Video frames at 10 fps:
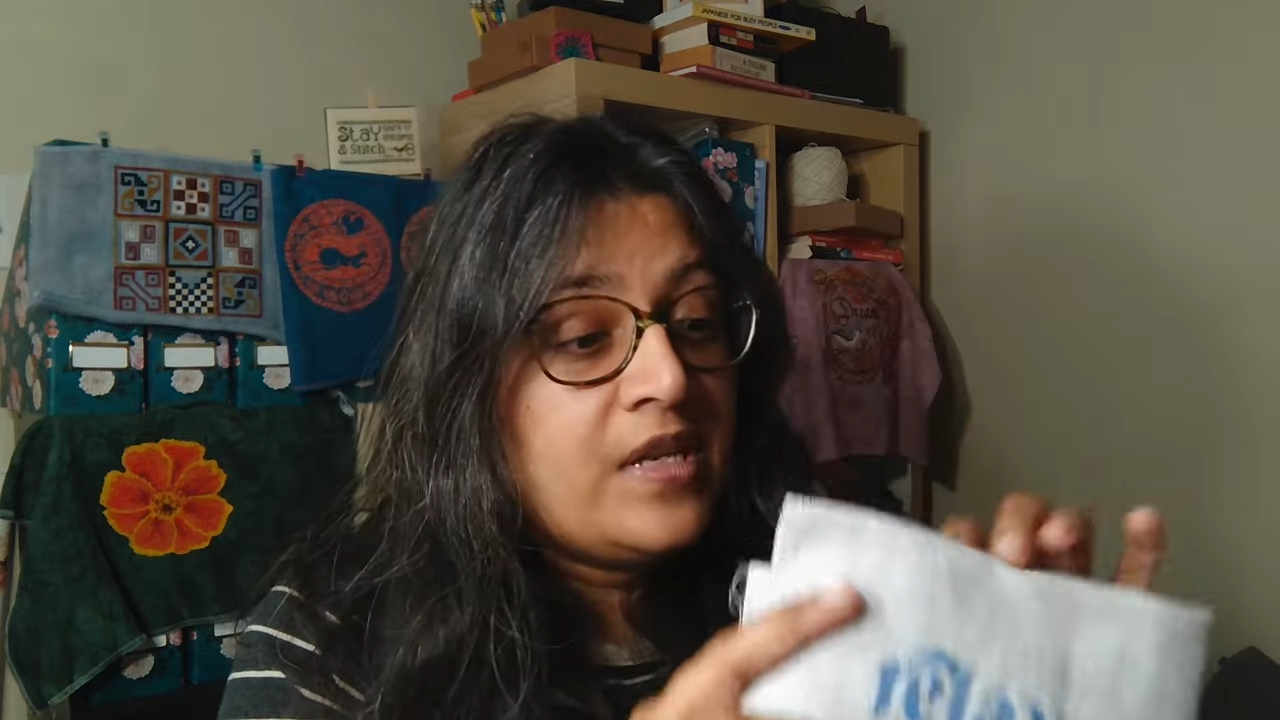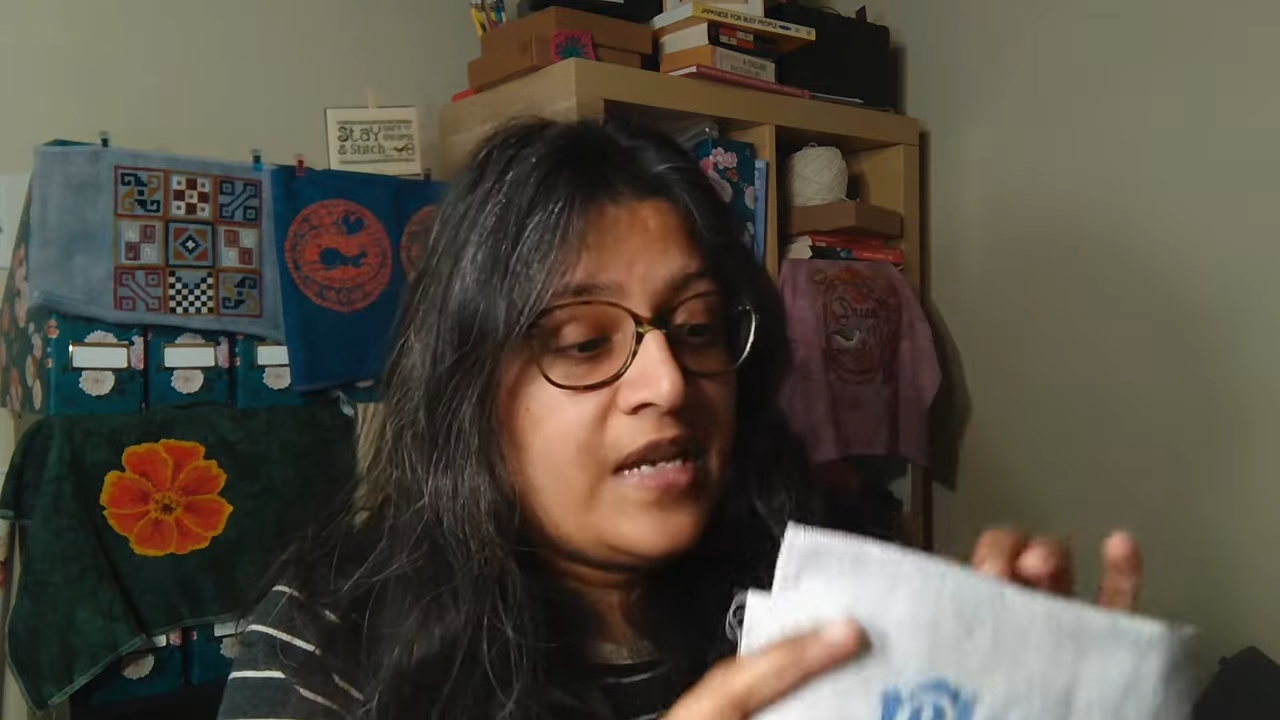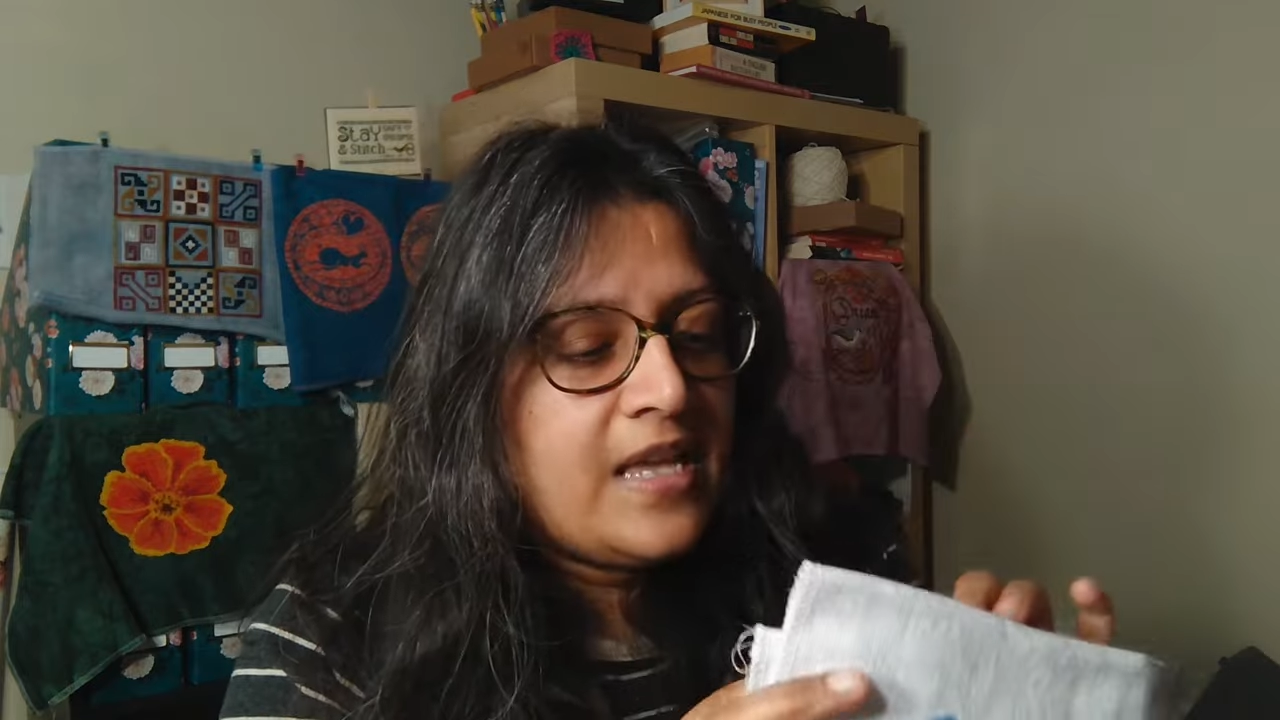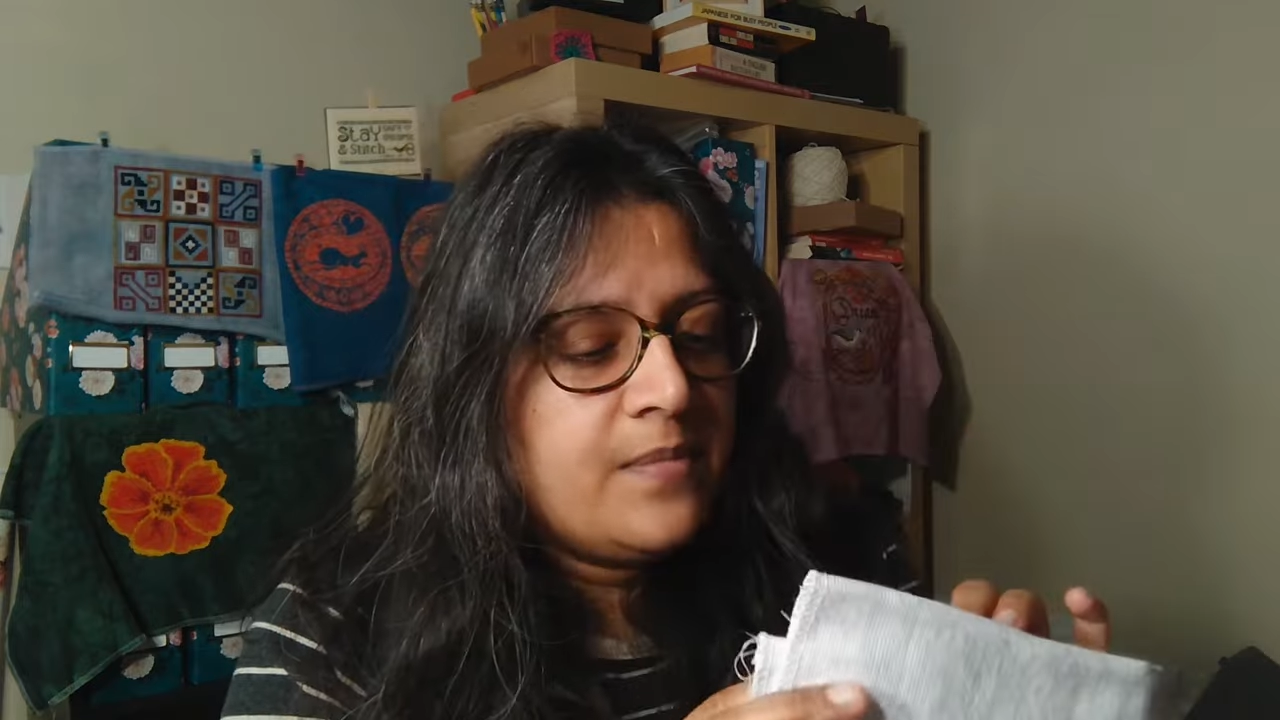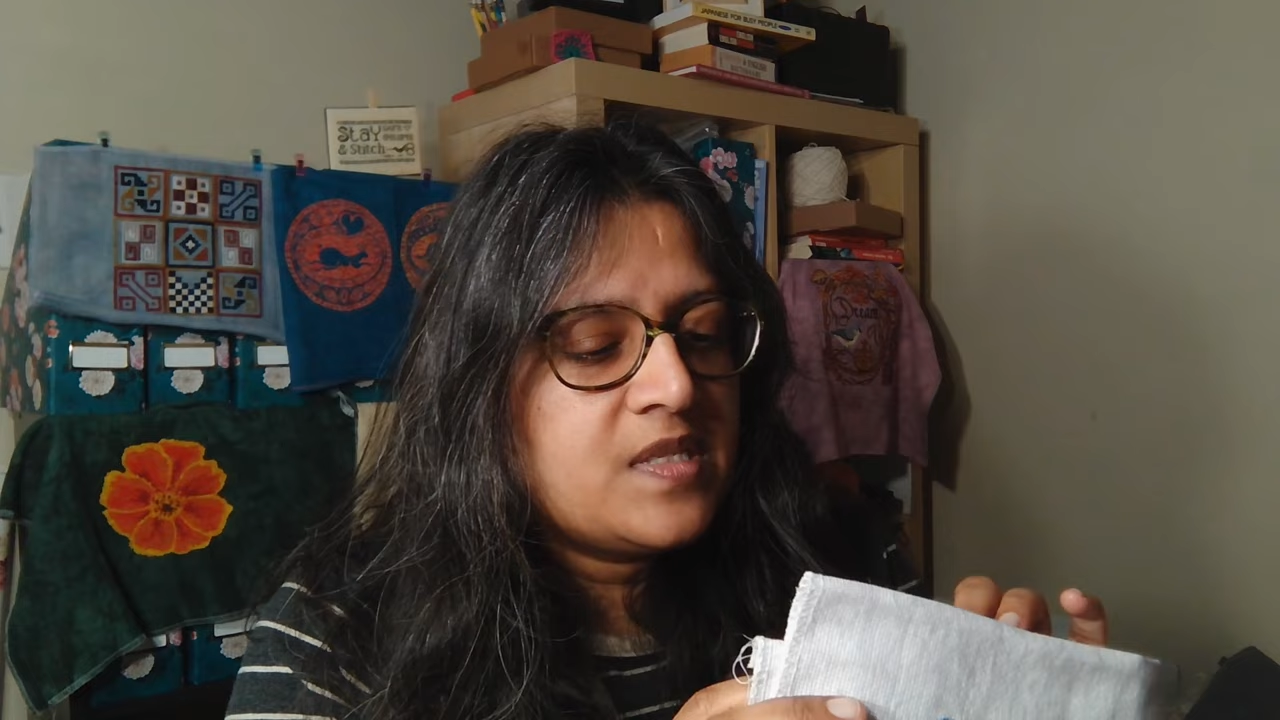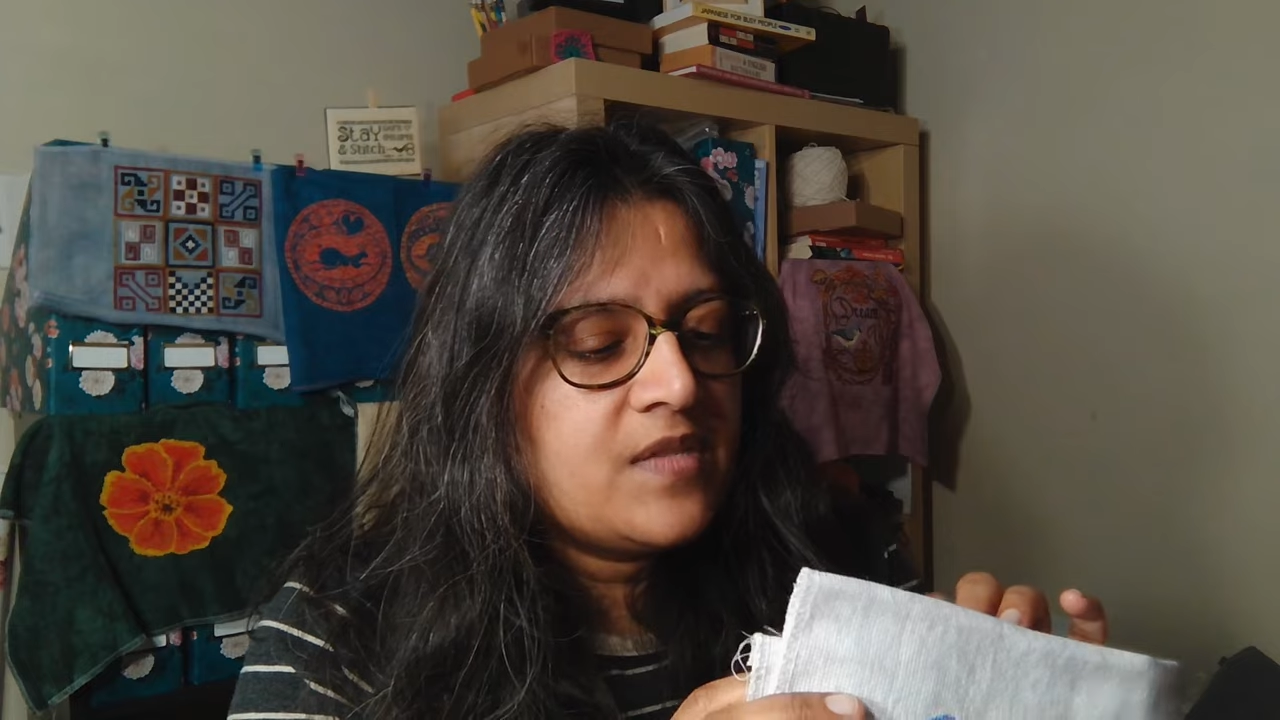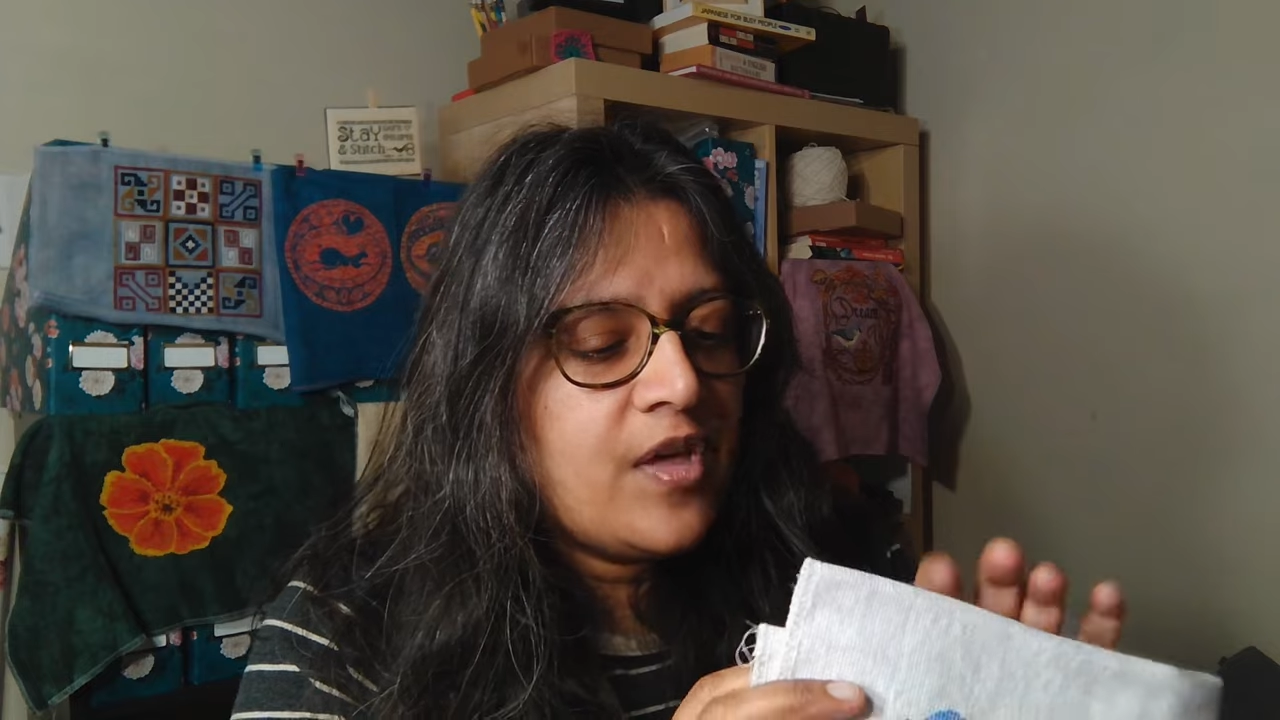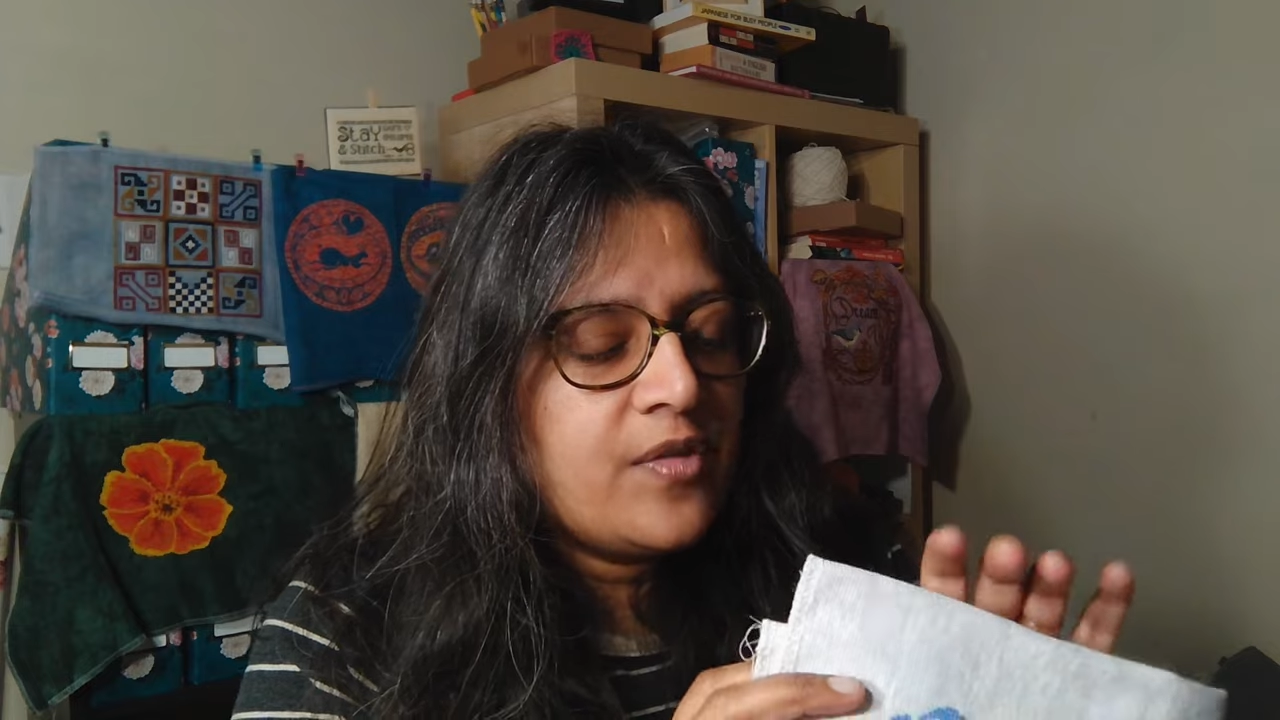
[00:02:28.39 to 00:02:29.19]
names of